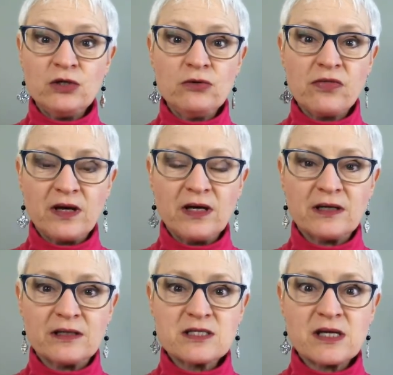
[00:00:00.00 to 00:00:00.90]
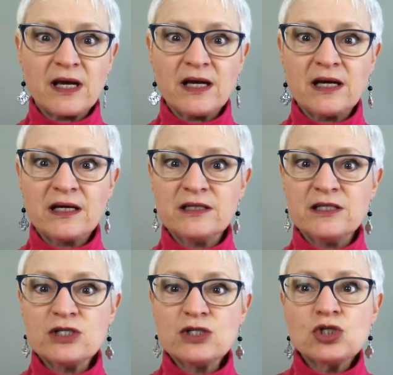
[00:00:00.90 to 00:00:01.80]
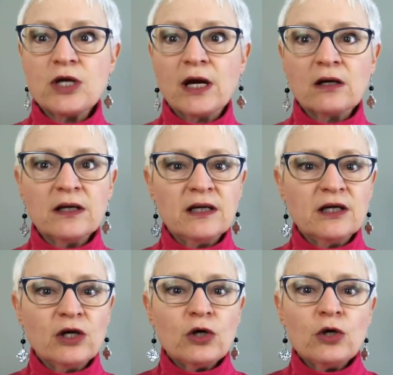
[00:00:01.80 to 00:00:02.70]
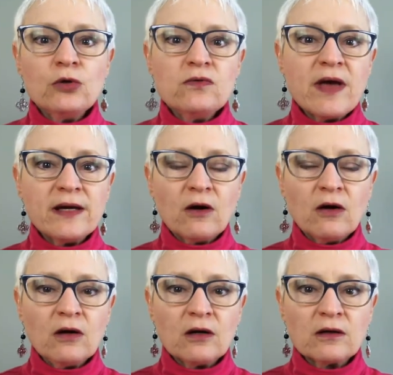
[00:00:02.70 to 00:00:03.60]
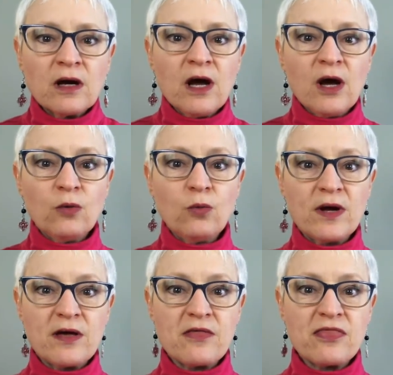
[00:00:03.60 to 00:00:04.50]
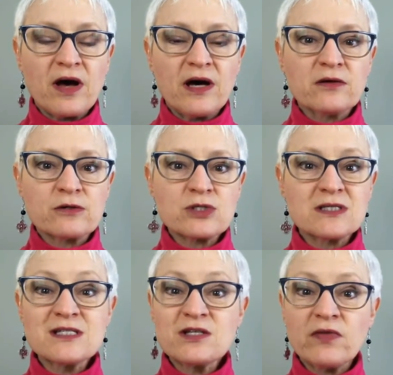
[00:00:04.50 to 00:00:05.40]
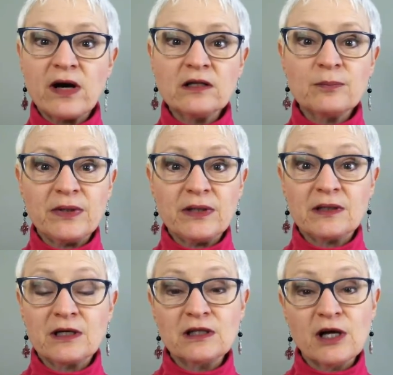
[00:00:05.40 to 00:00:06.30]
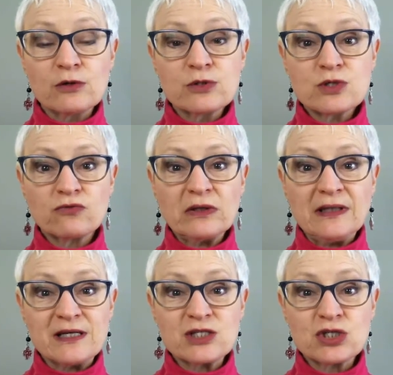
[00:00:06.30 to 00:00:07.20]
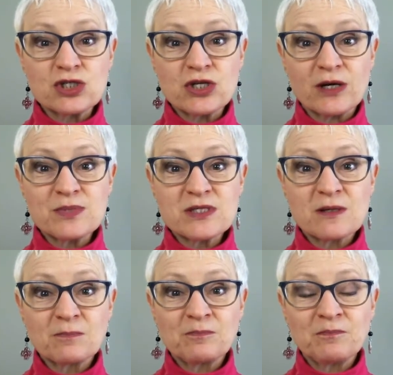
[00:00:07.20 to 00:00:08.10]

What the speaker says: new things and sharing who they are with others and developing close relationships.